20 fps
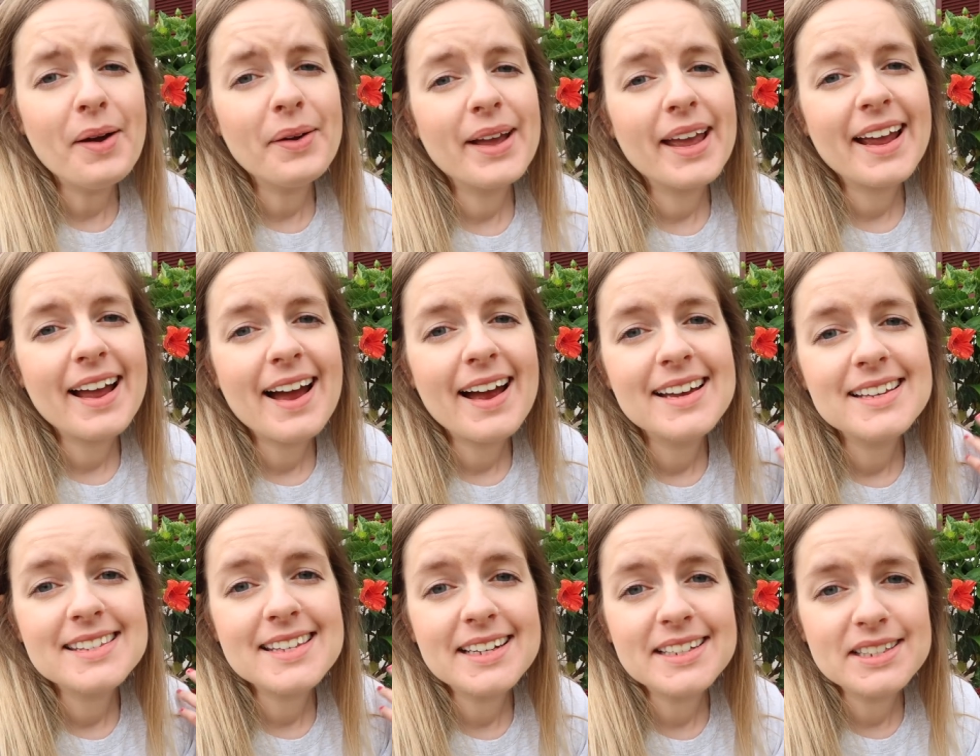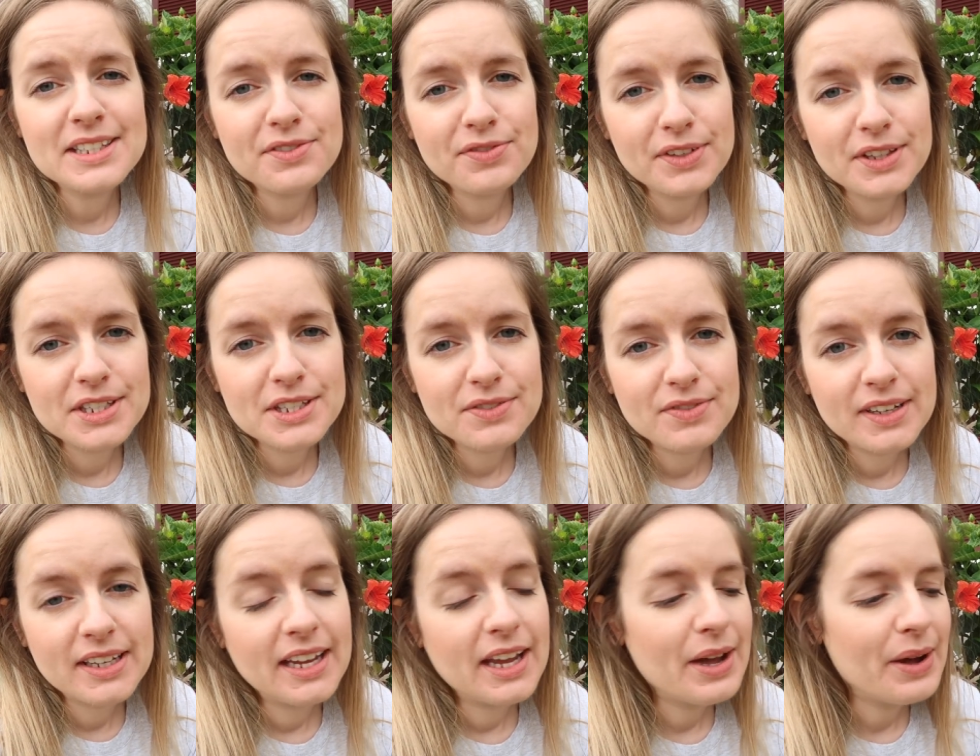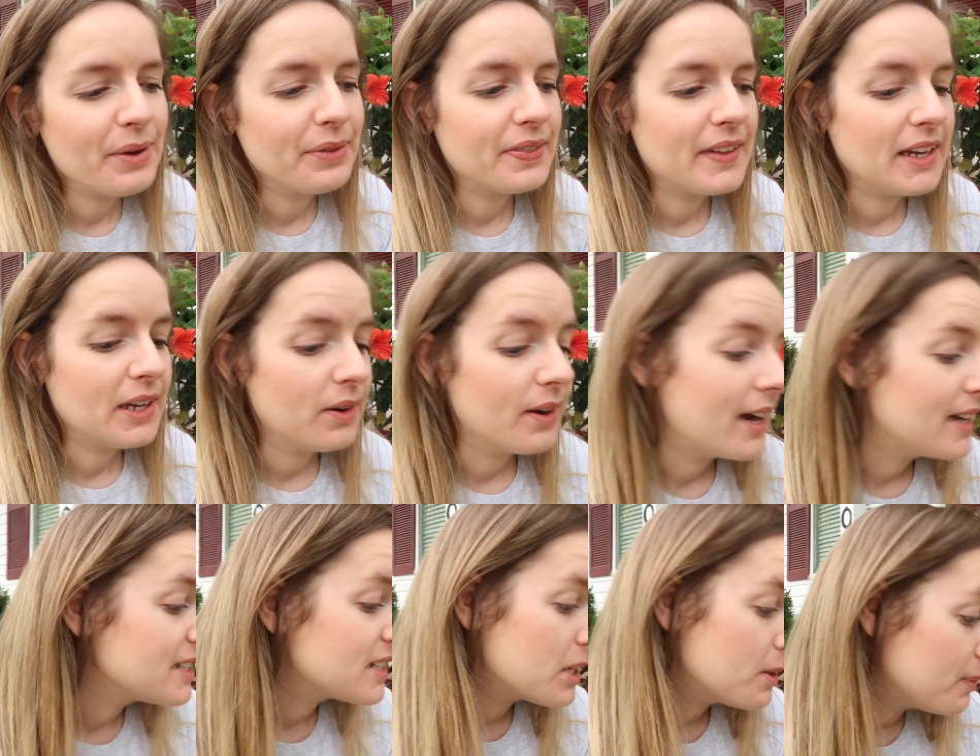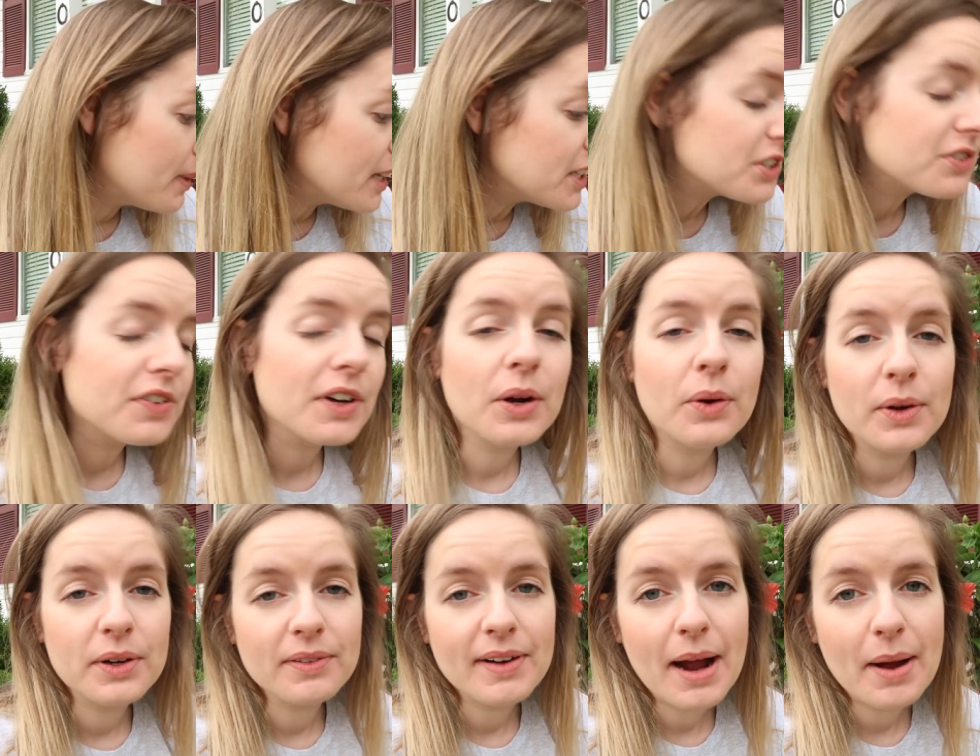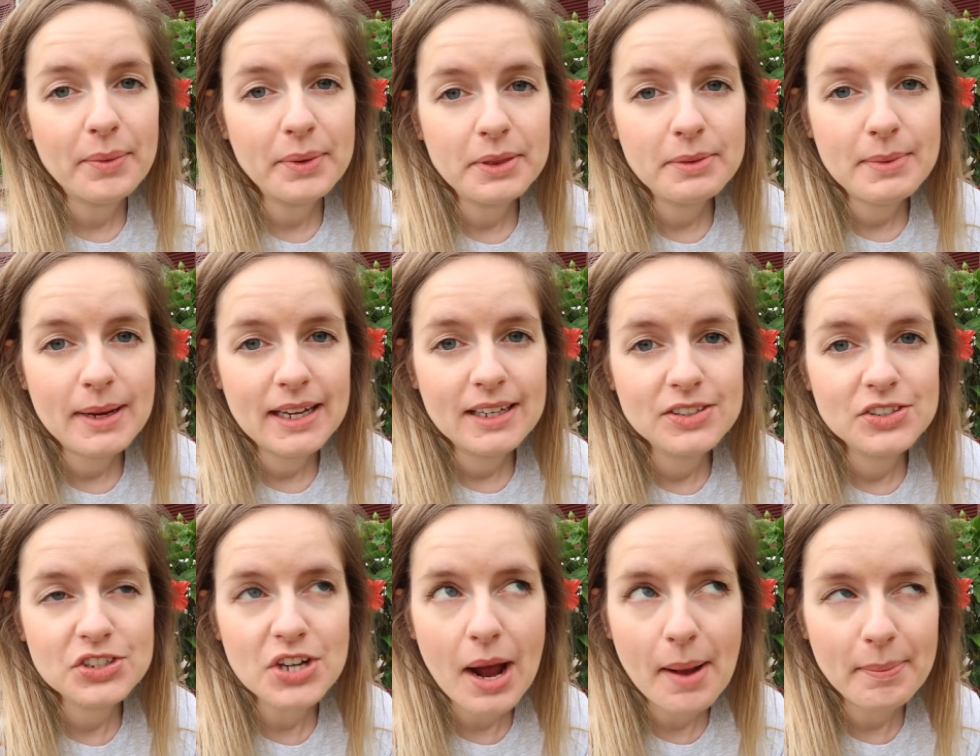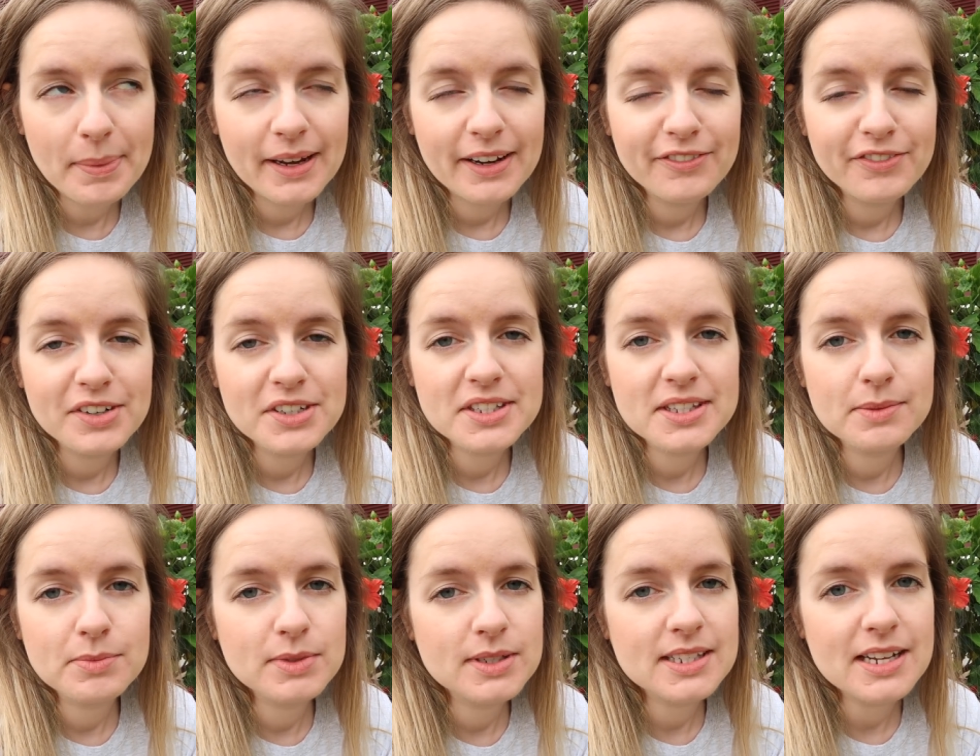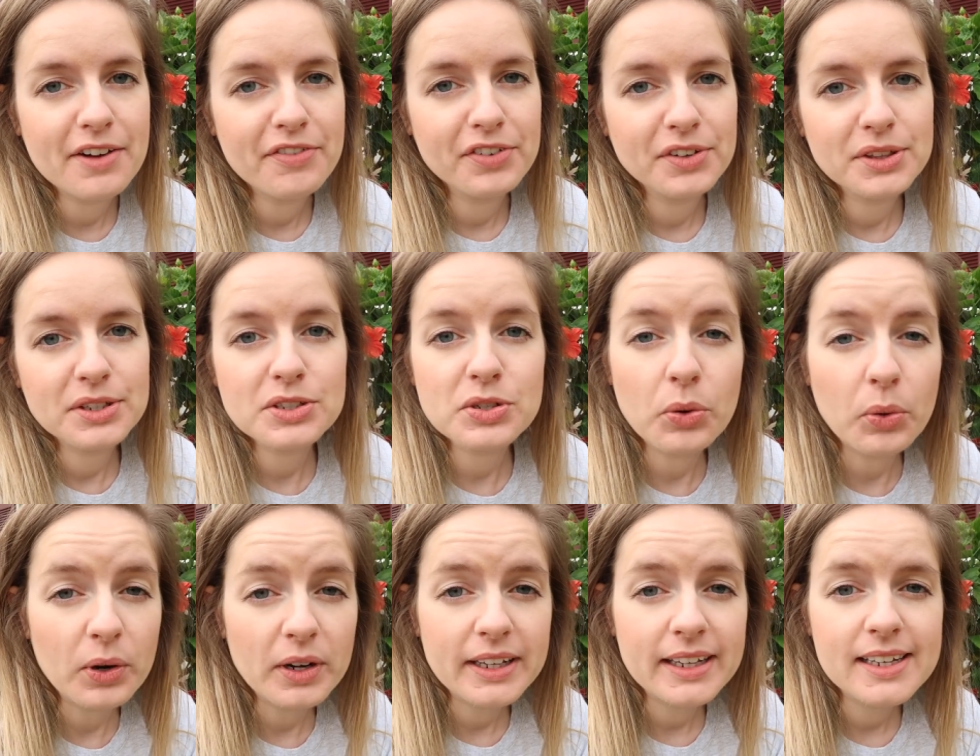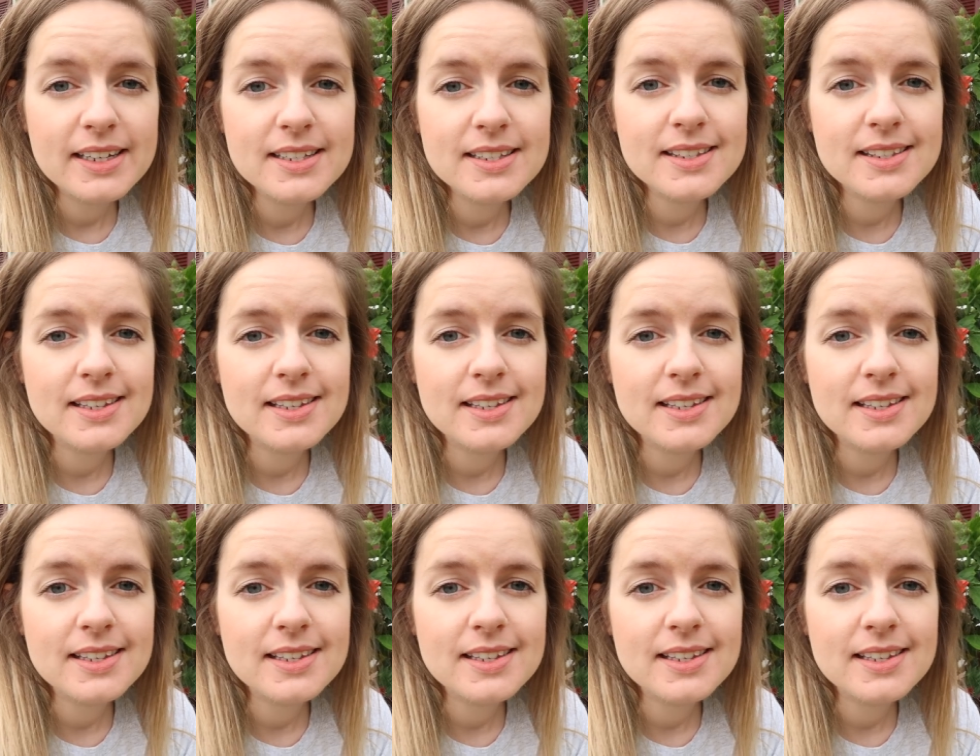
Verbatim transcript: Okay guys, that is it for this video. Thank you guys so much for going around with me and shopping for some stuff for the tortoise.